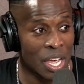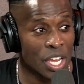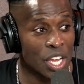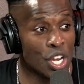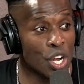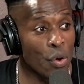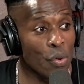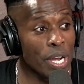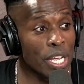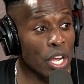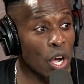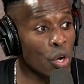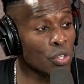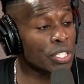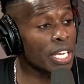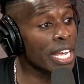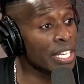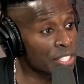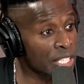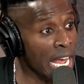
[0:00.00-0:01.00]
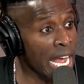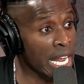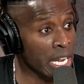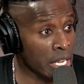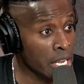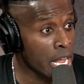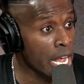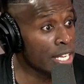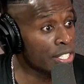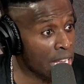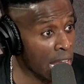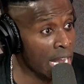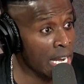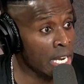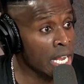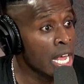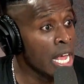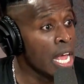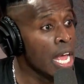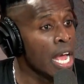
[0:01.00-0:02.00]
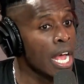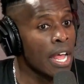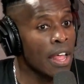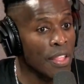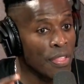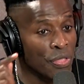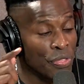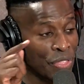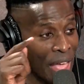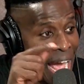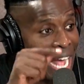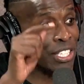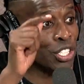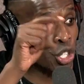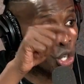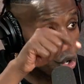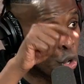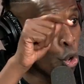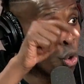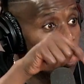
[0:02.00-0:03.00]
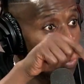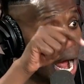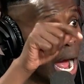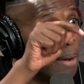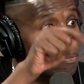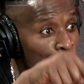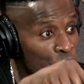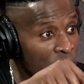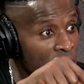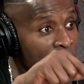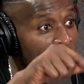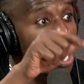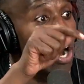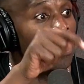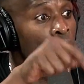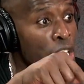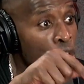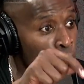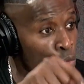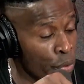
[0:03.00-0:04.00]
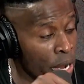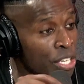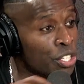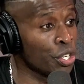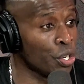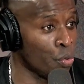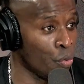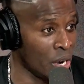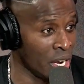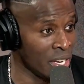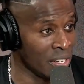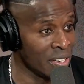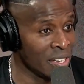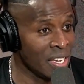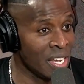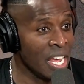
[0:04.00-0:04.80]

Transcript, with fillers: You know when he goes, it's getting, it's getting. Yeah. That's Cool Rob G on the original one.